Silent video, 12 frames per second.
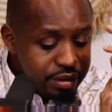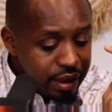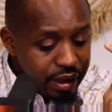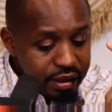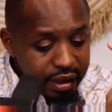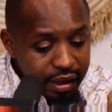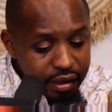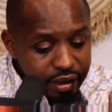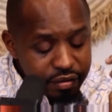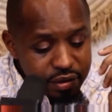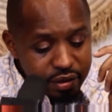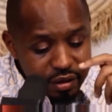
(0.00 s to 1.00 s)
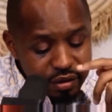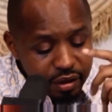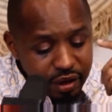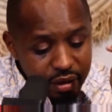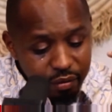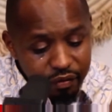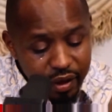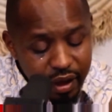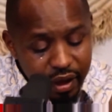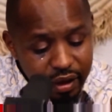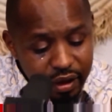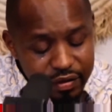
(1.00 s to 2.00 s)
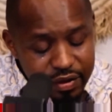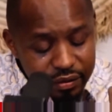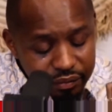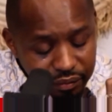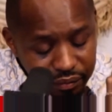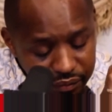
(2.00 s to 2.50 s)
I still had the handcuffs. That's when they removed the handcuffs